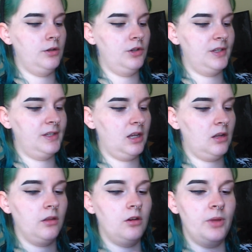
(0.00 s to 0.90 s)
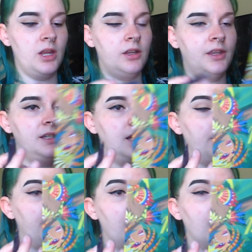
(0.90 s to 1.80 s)
Just get a little bit on the
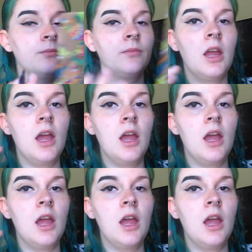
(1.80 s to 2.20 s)
tip there.